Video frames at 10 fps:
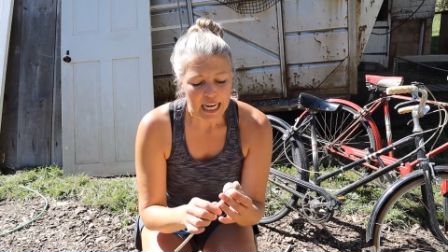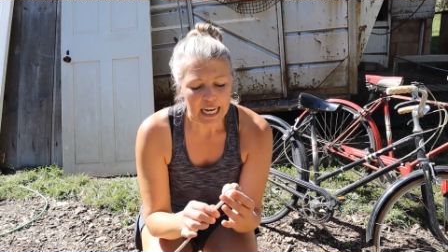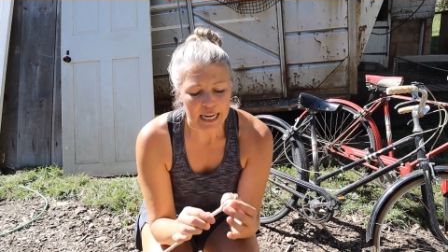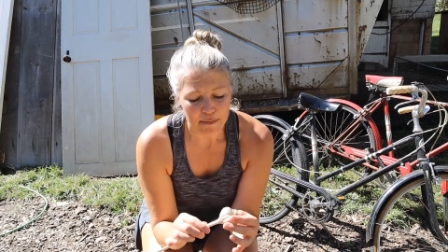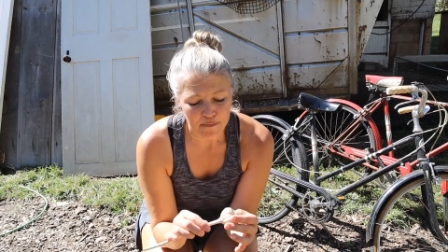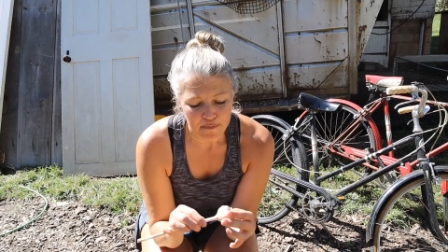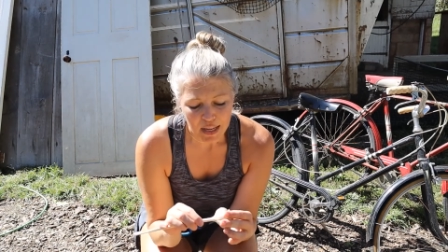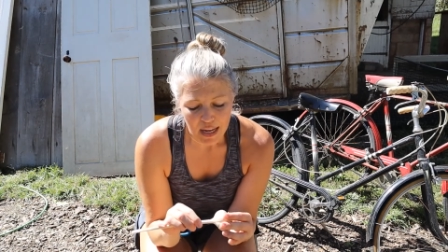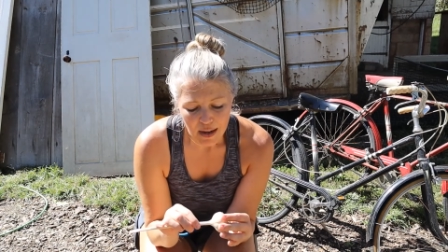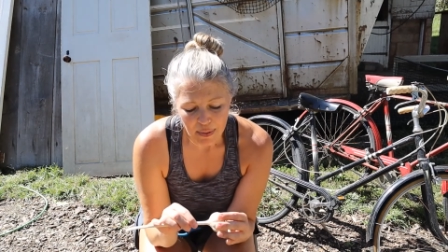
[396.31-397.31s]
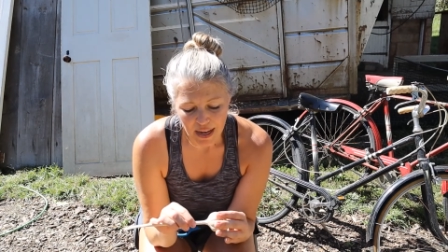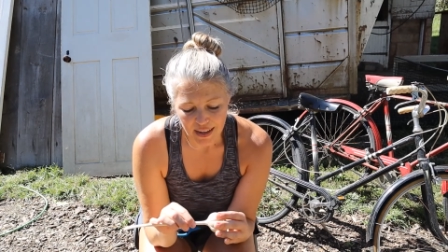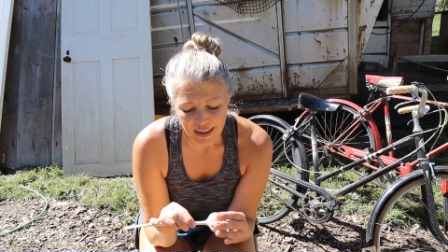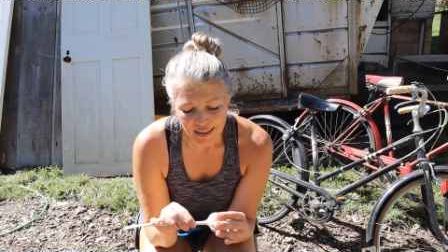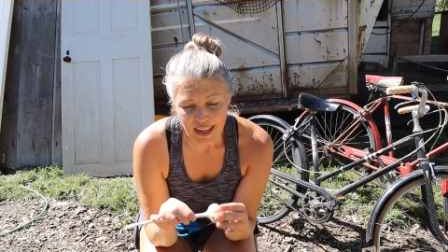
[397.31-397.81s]
Um, but
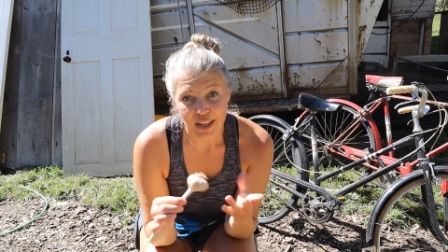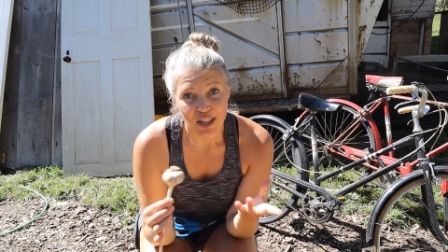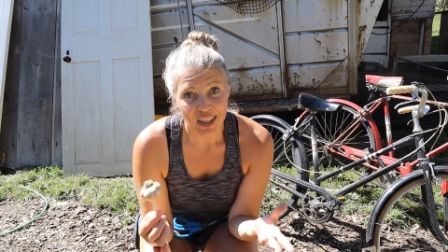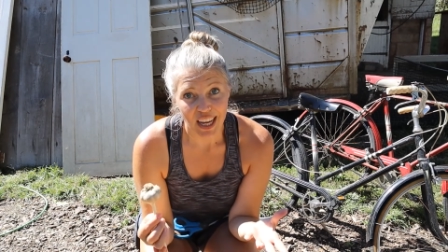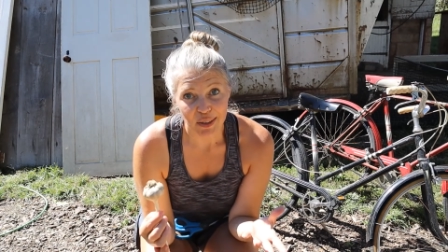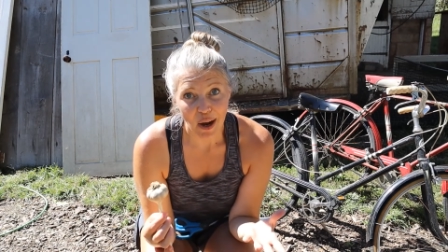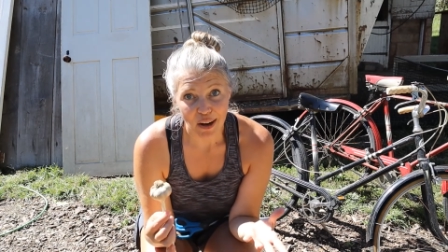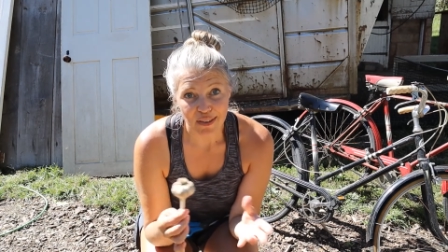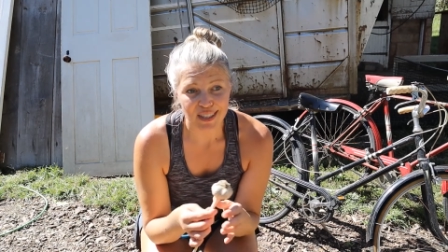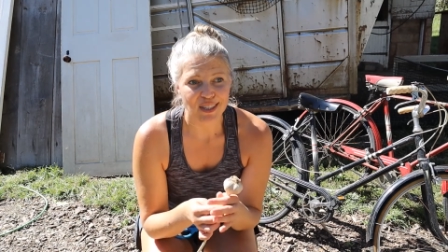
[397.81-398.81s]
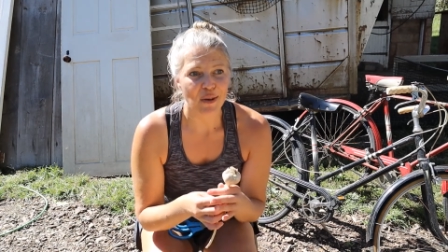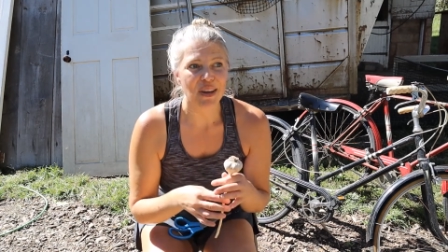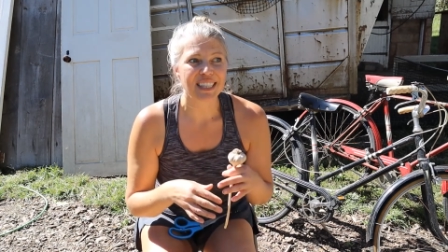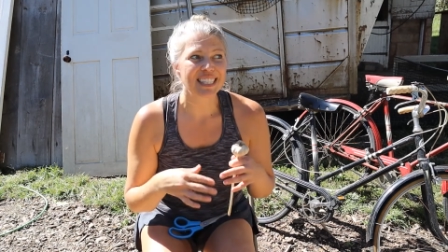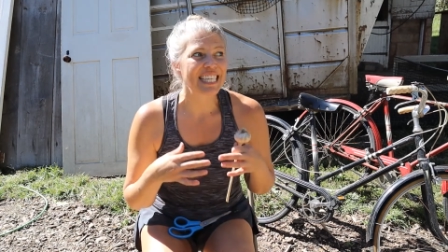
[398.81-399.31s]
then in July you harvest. So
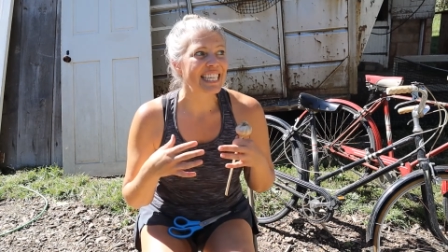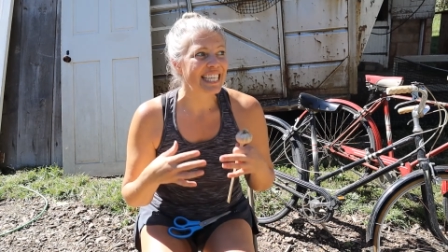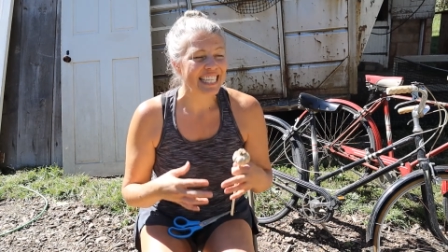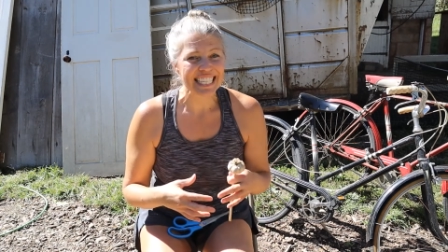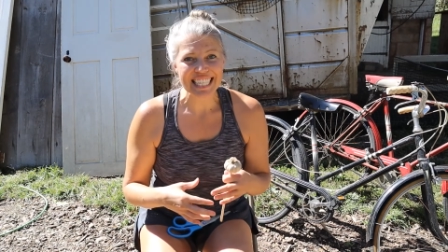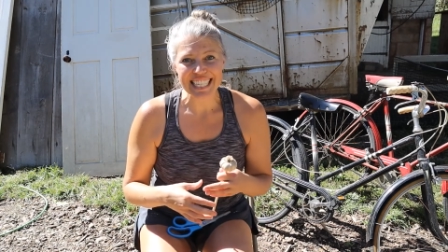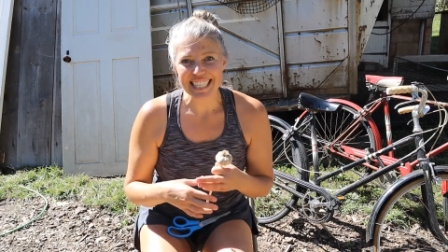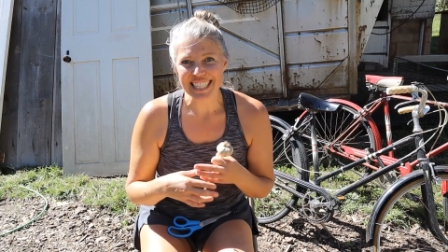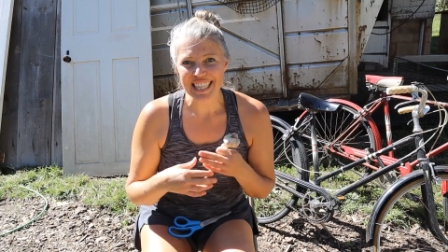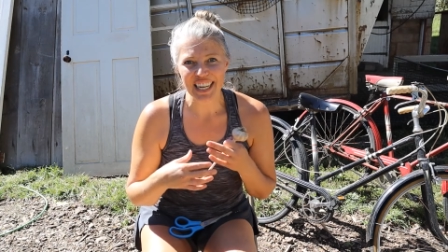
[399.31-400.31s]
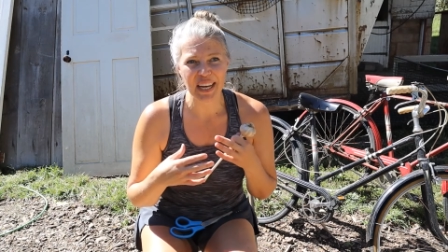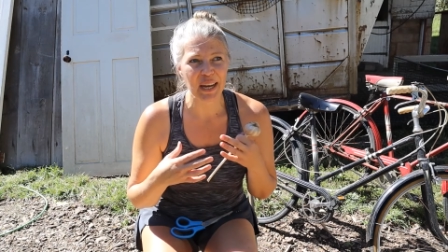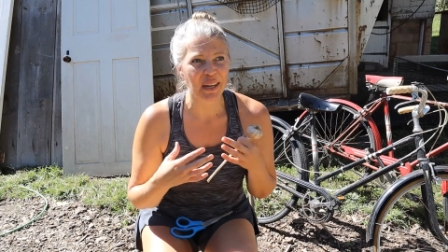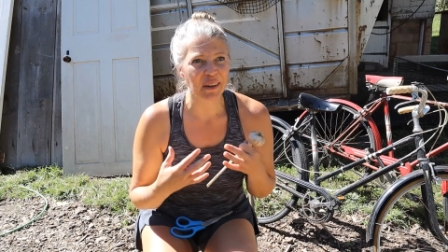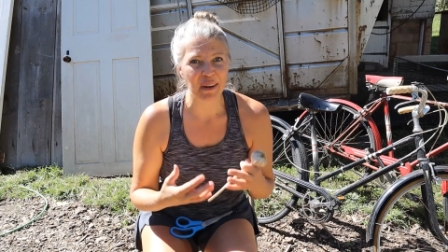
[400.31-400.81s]
it's the easiest
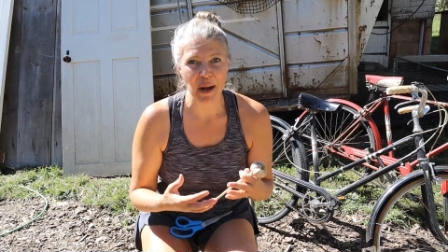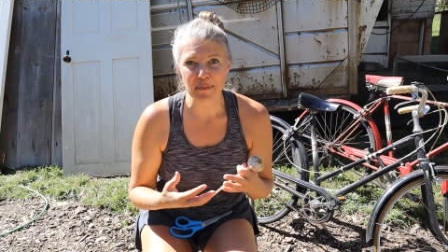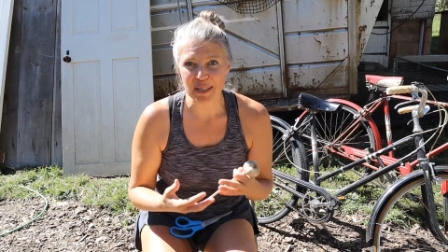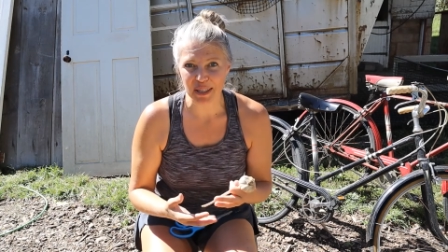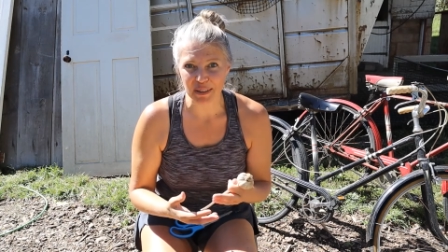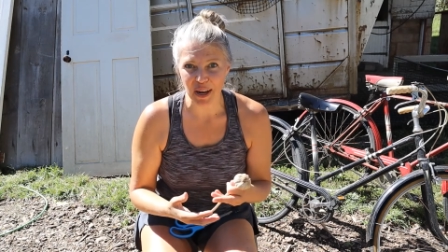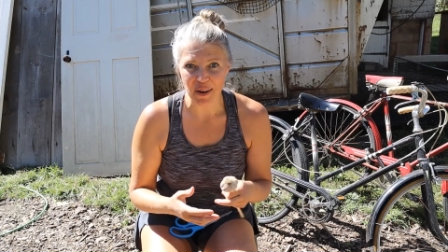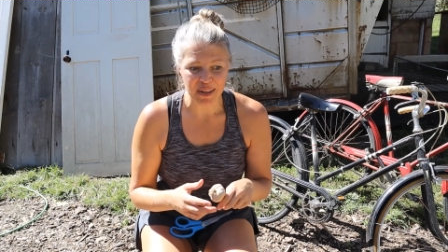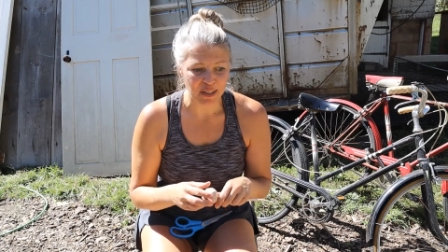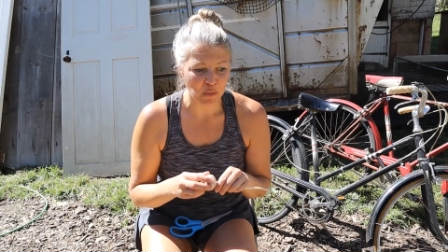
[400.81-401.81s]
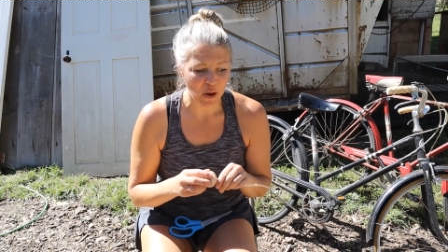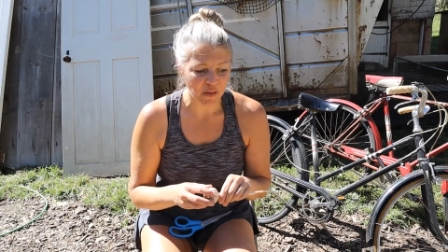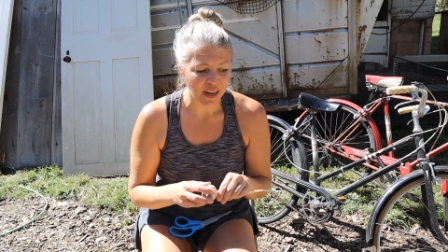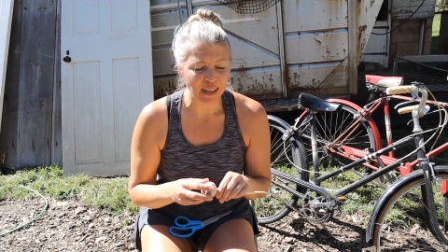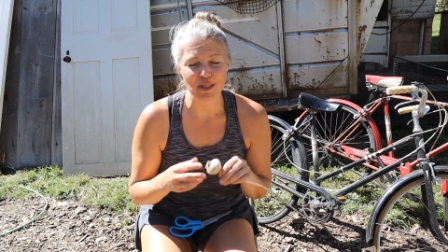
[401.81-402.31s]
crop to grow and it's one
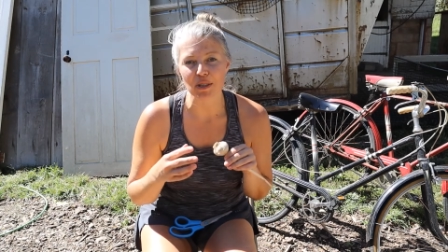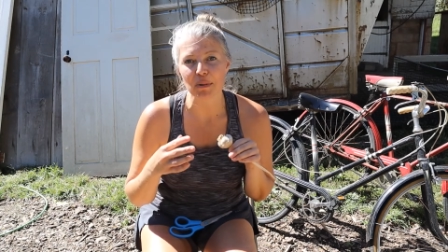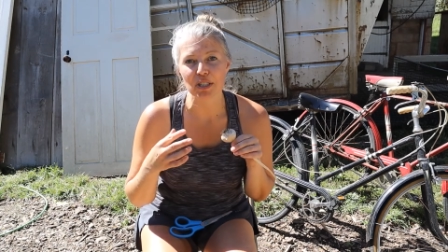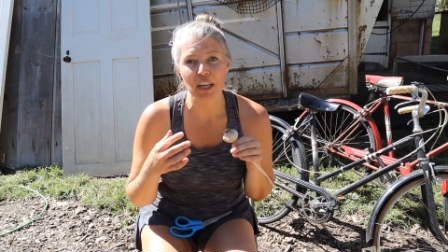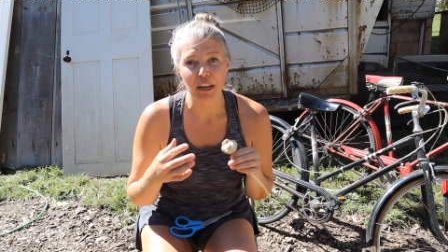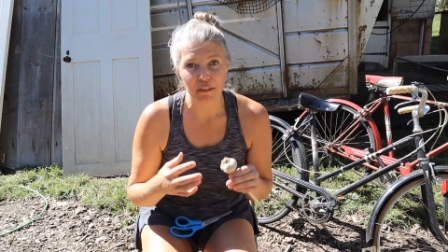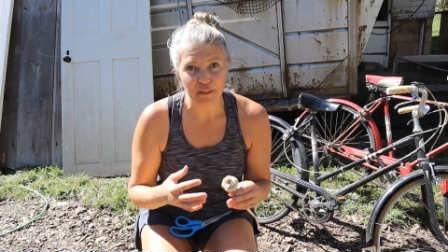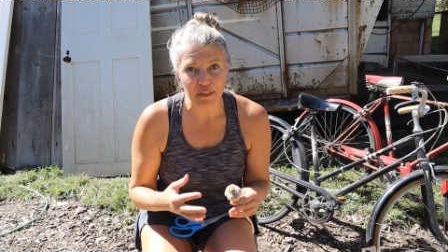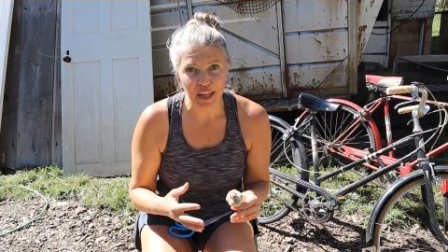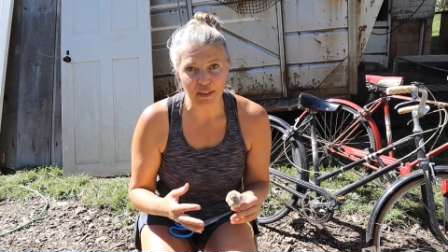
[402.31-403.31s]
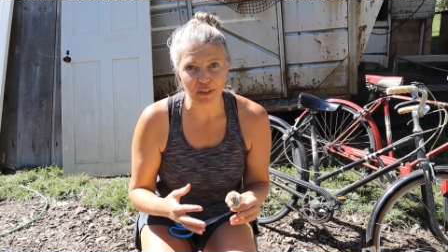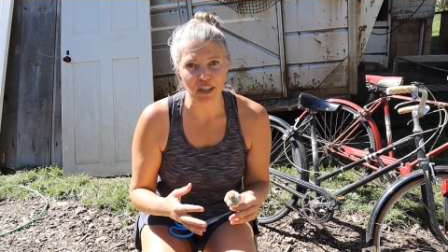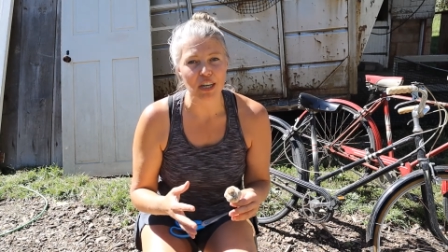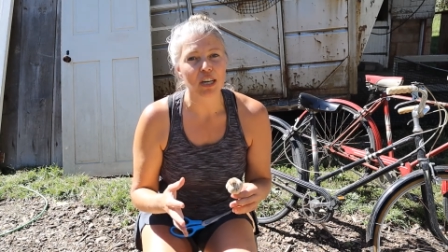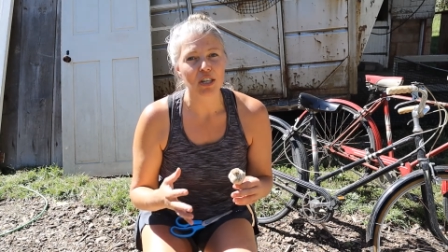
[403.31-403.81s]
that adds so much
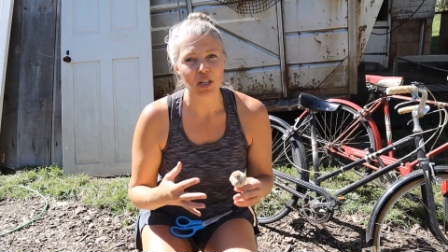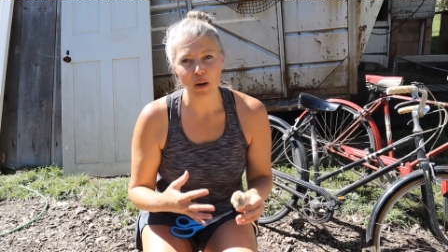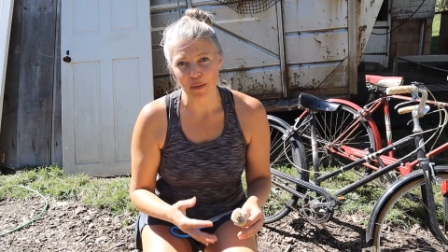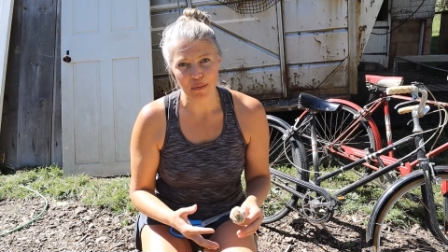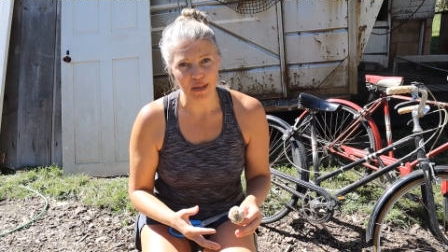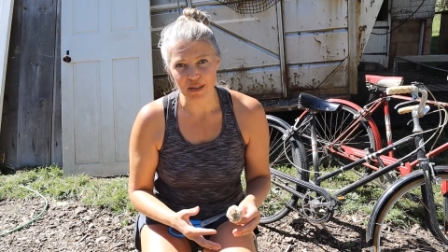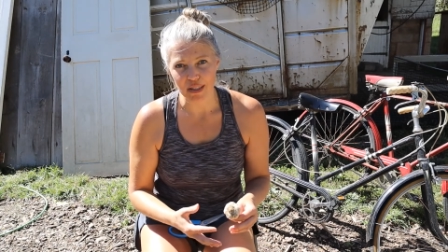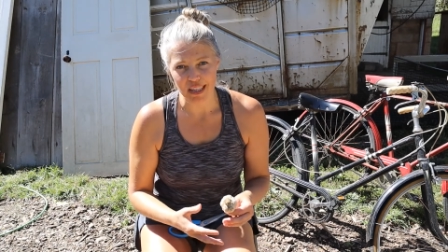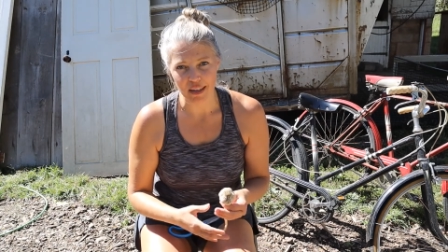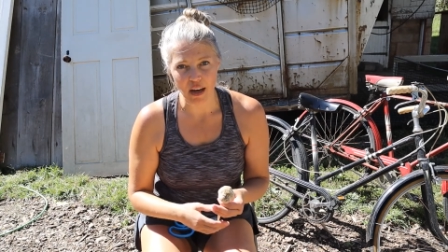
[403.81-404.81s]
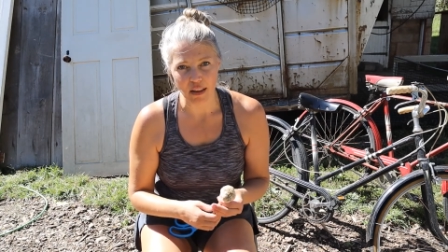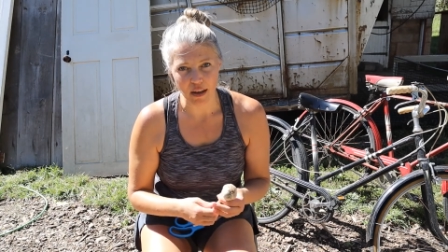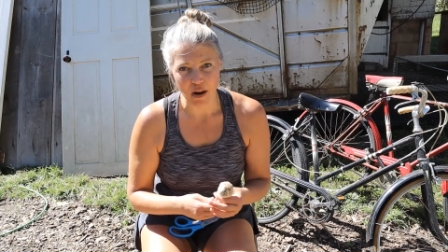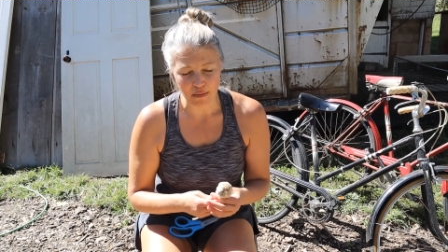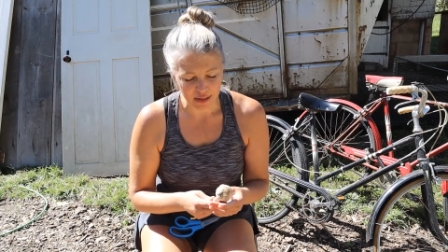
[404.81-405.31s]
flavor to our meals here on the
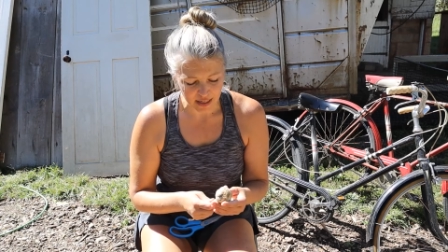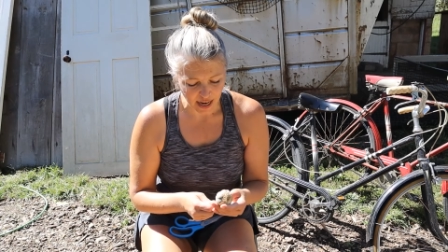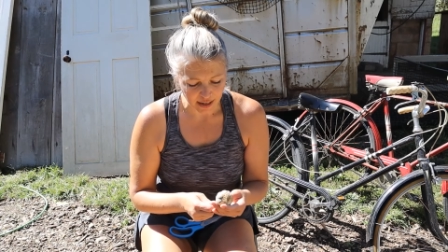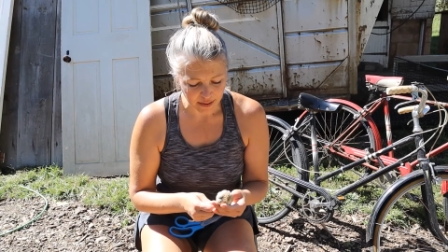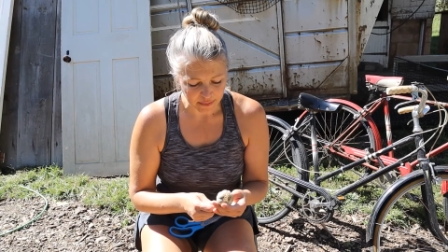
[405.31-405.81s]
homestead.